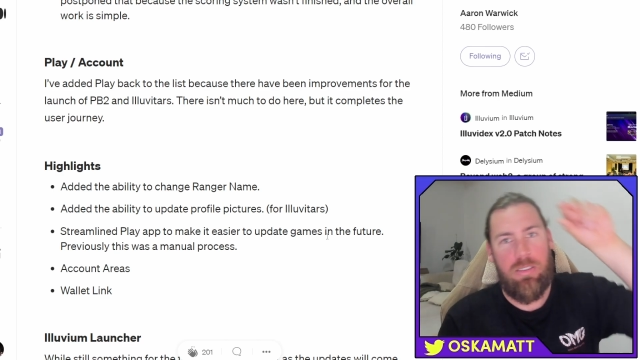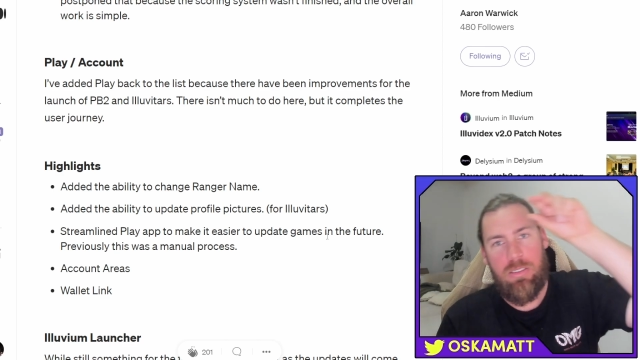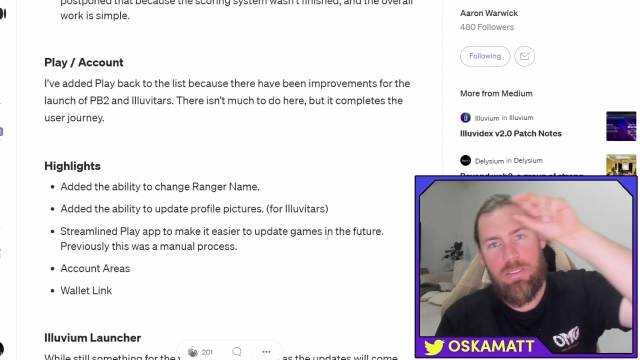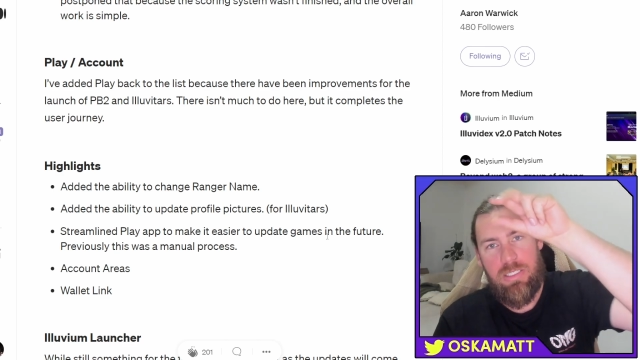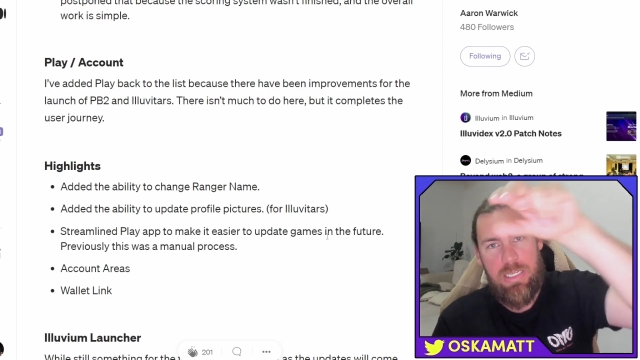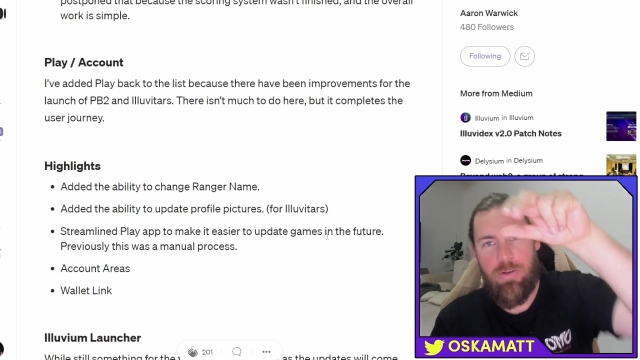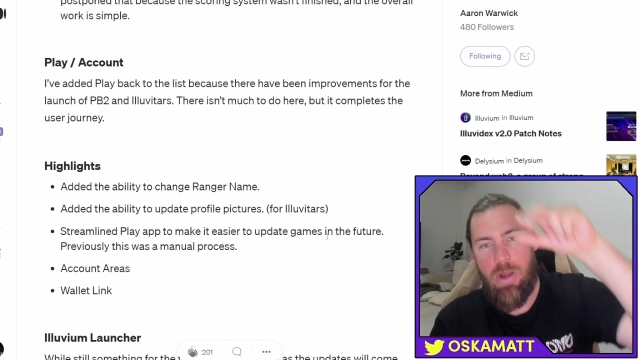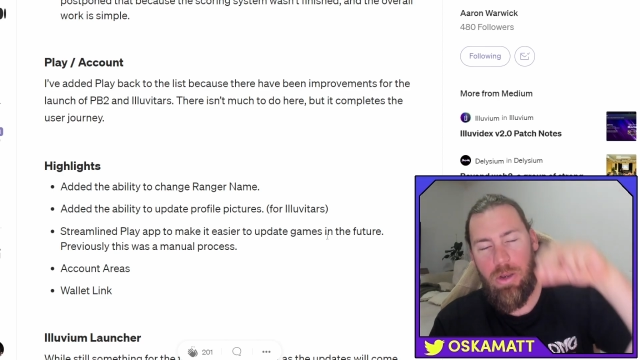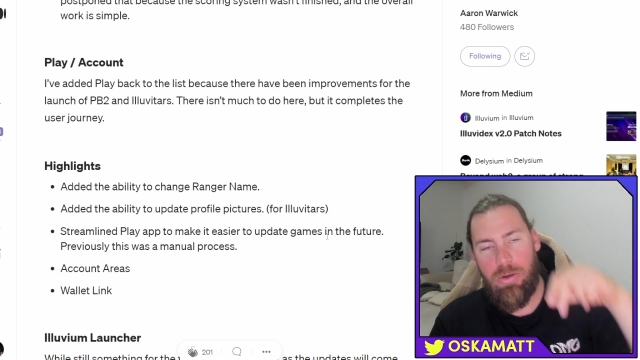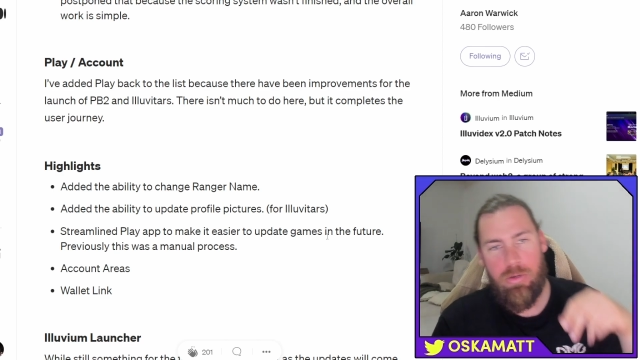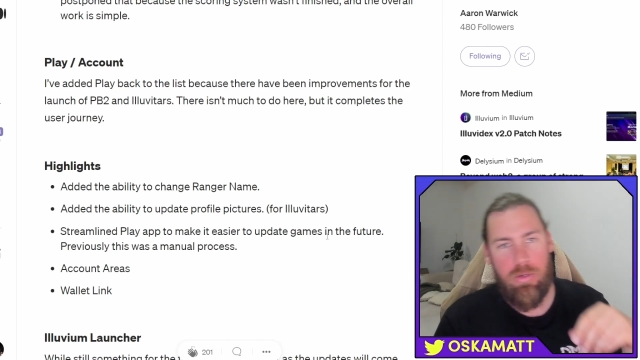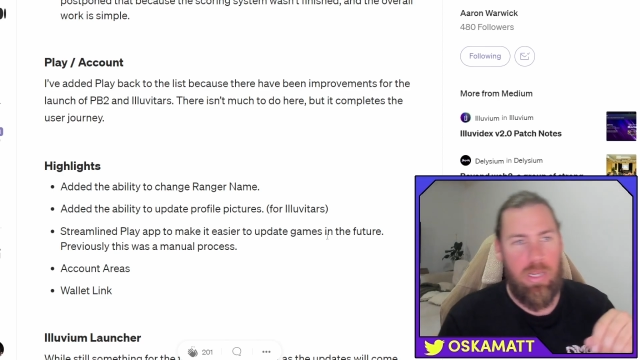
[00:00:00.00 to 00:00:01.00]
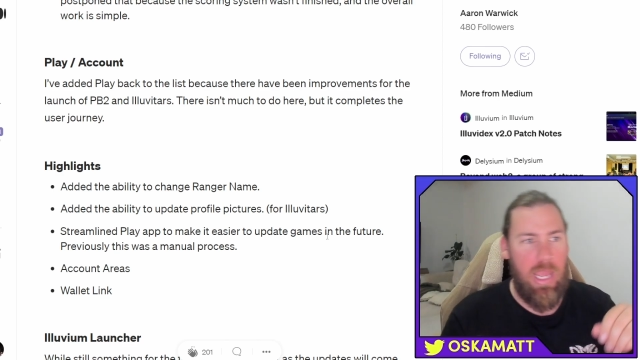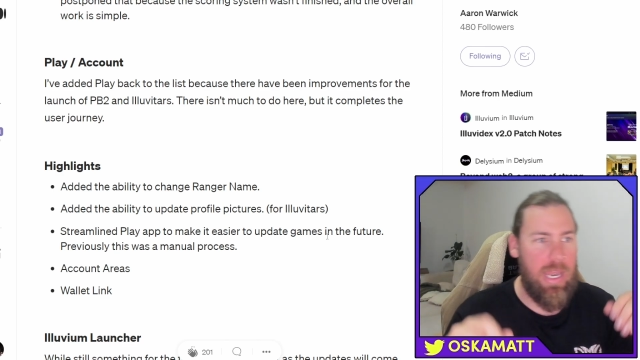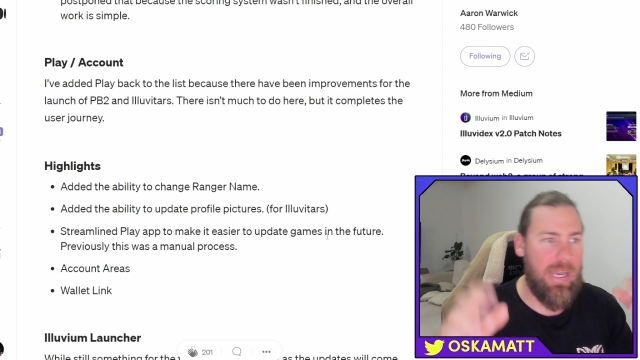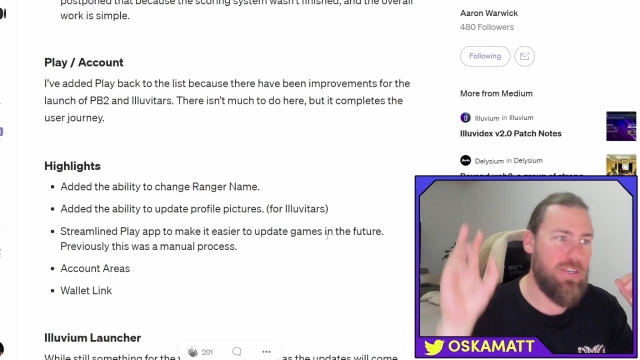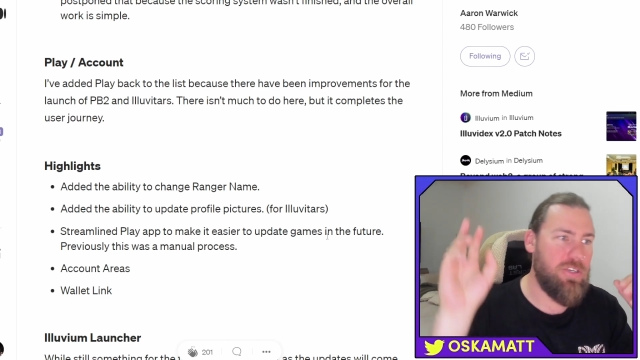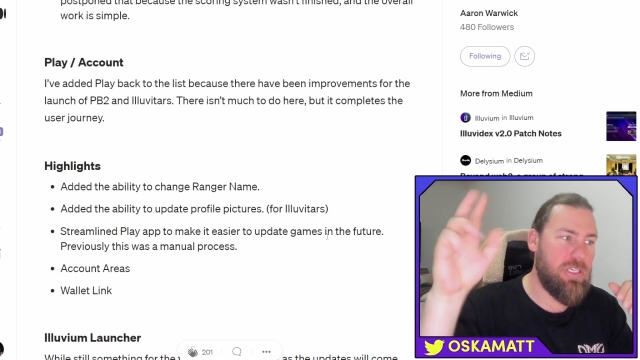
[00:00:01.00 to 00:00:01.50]
0. And
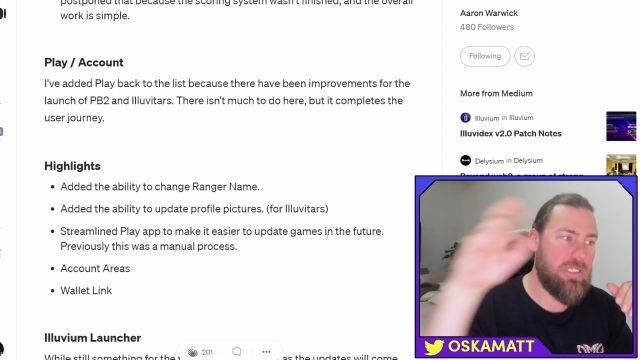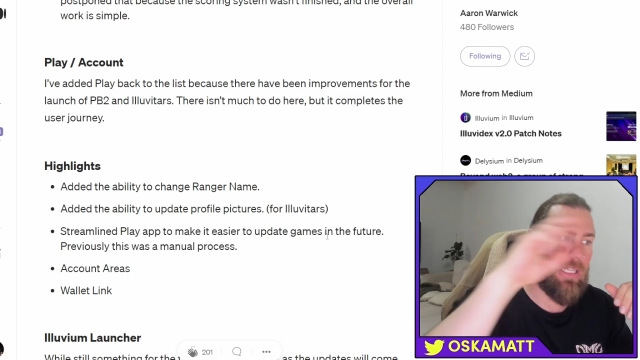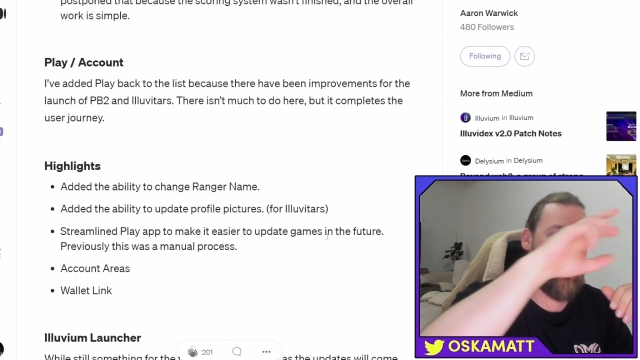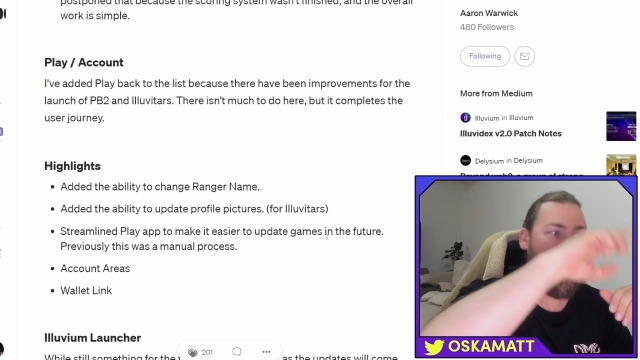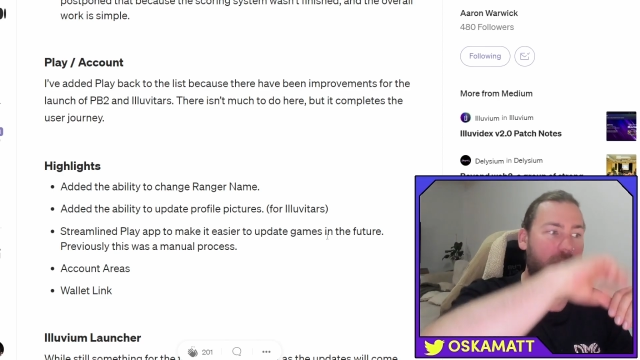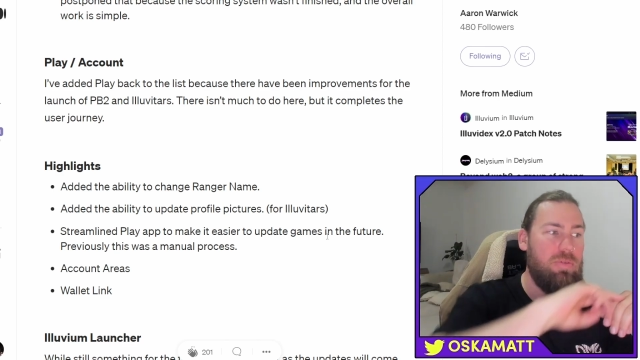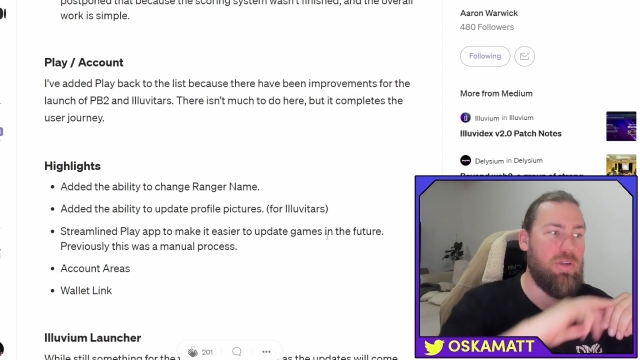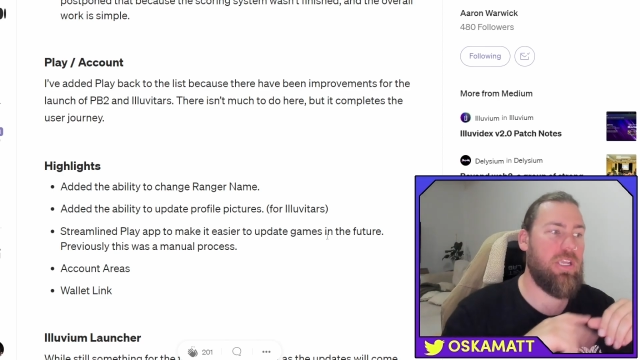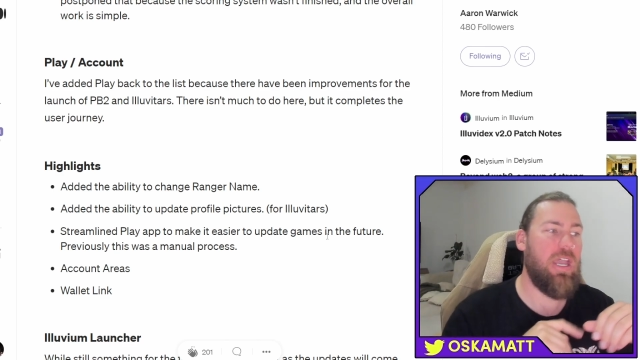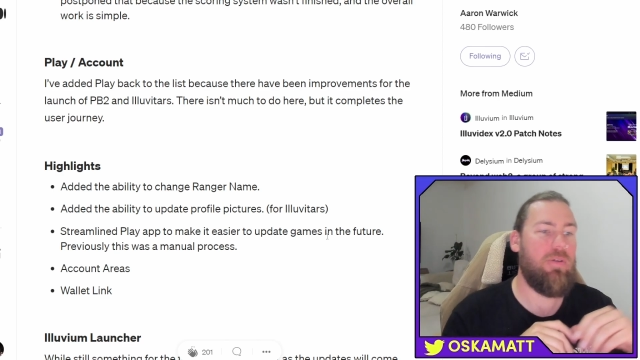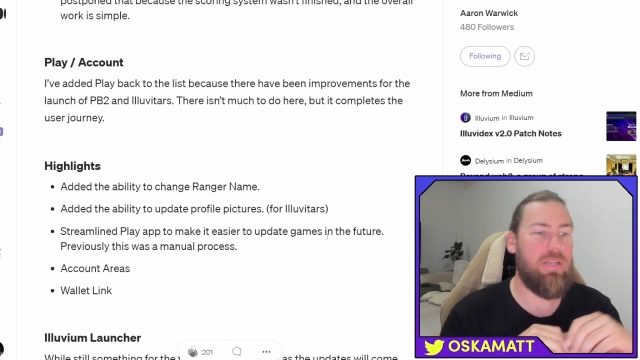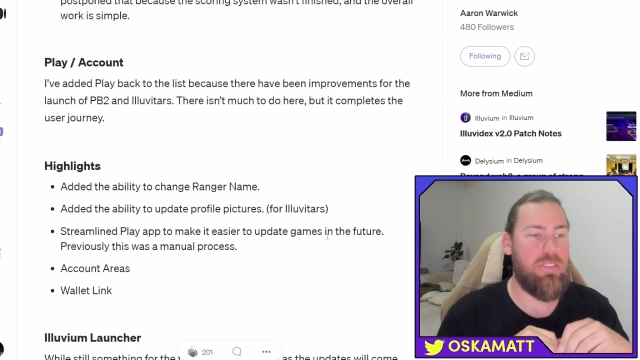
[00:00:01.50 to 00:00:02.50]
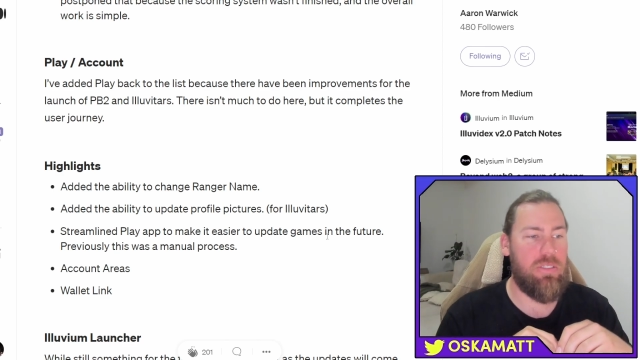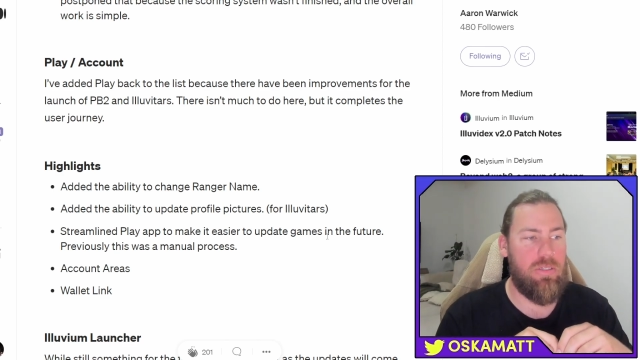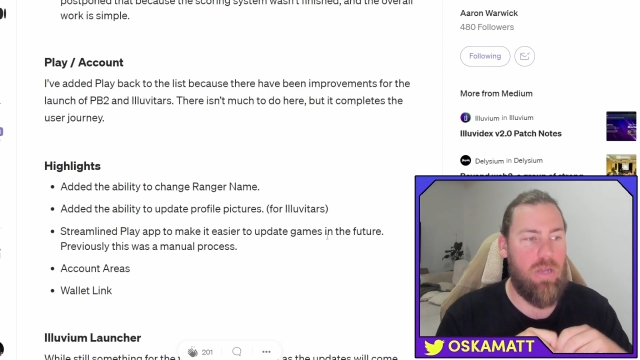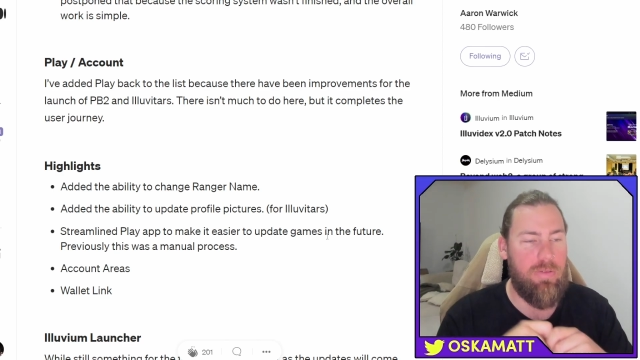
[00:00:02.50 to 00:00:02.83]
then you just click what you want to go into.